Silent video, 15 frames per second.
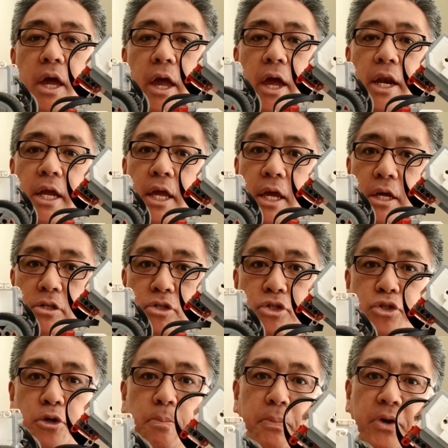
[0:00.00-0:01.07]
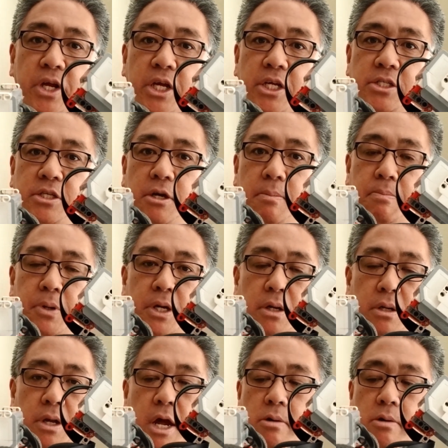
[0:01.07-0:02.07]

And again, super easy to build.